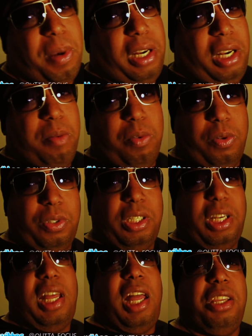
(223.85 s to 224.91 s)
by the liberals.
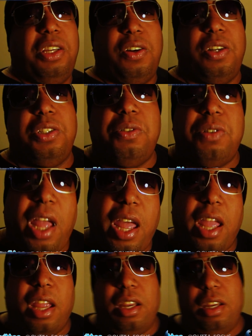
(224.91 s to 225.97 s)
Now, how are you going to do that?